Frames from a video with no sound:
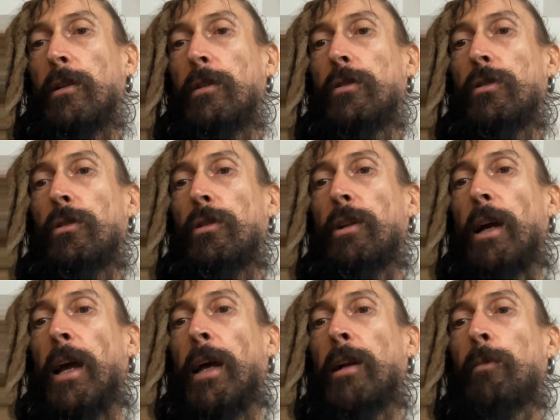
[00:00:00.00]
So the
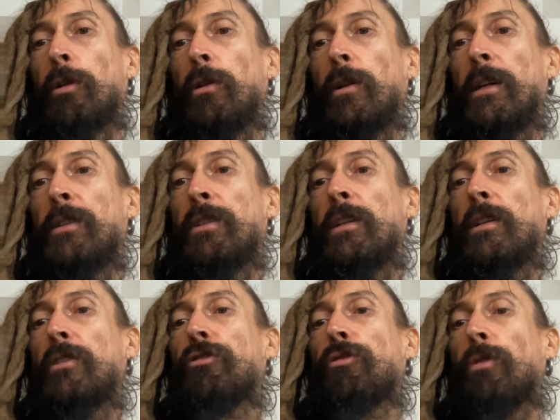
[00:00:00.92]
animal is in
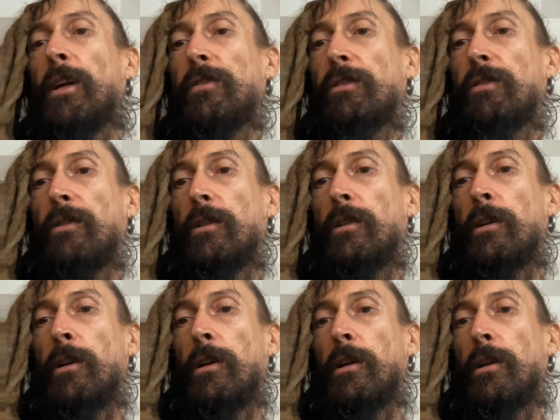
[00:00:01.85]
a stress uh,
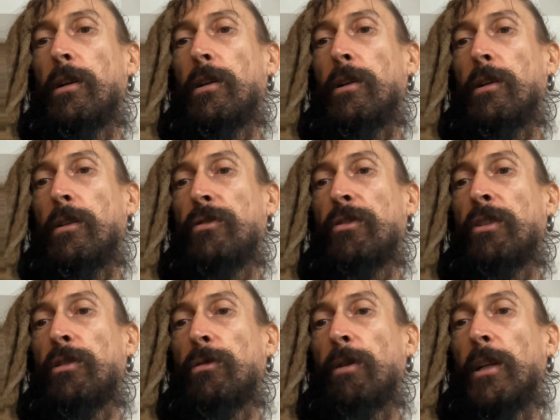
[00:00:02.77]
uh,
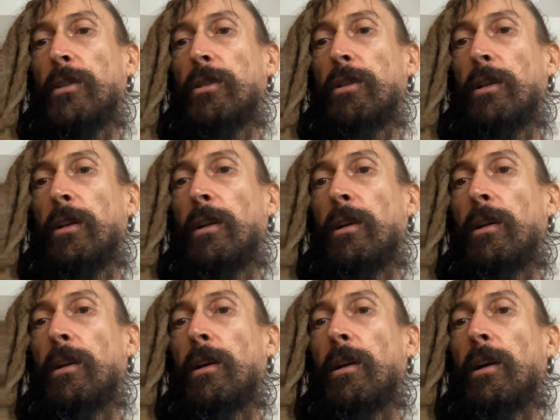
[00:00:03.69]
situation
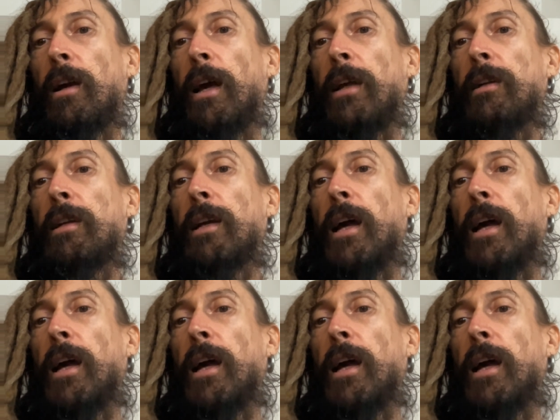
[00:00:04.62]
and the